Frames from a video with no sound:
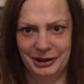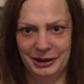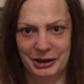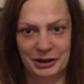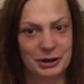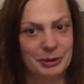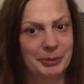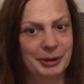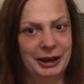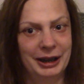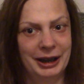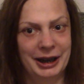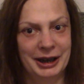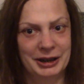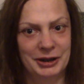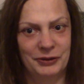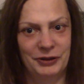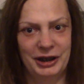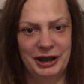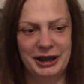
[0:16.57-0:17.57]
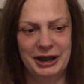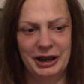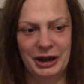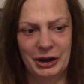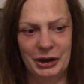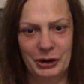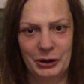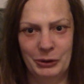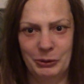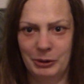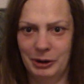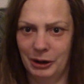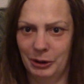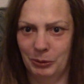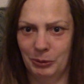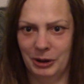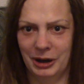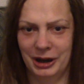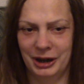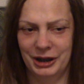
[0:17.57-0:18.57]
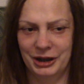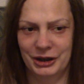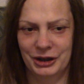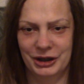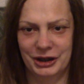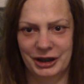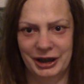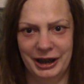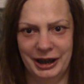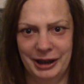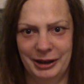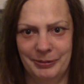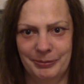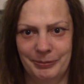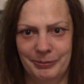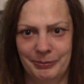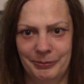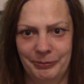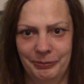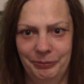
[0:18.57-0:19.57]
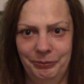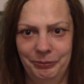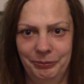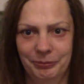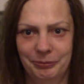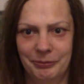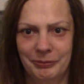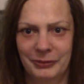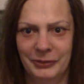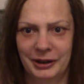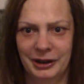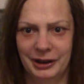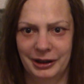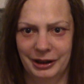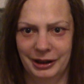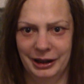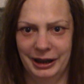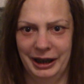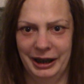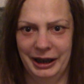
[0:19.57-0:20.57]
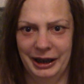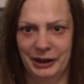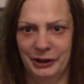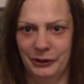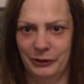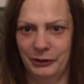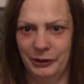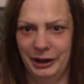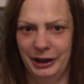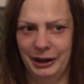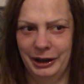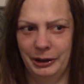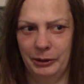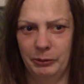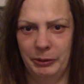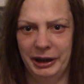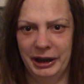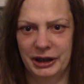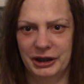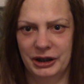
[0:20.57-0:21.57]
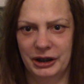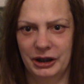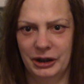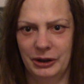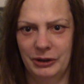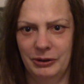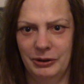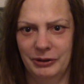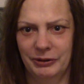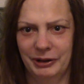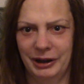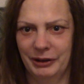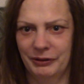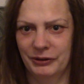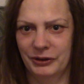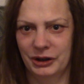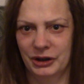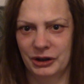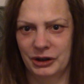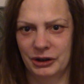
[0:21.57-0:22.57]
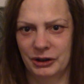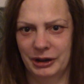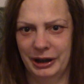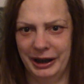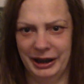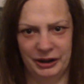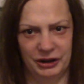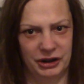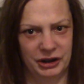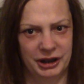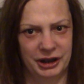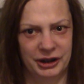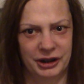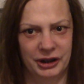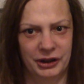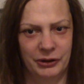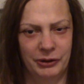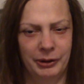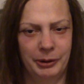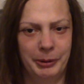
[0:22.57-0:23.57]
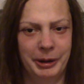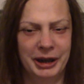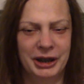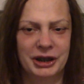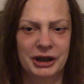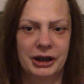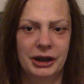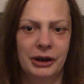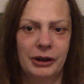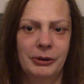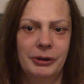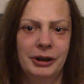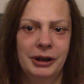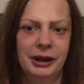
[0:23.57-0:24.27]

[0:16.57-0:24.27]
So my last video was like 3 weeks ago, around just under 3 weeks ago,